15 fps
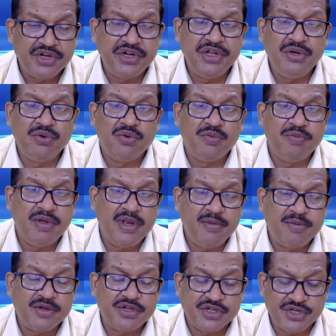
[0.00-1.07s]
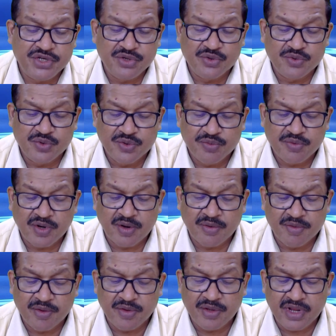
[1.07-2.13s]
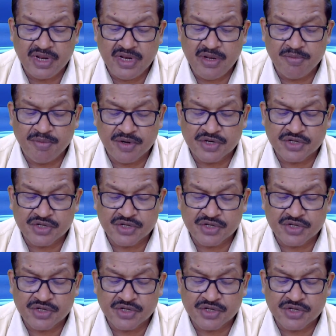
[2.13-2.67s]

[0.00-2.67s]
due, very much due from any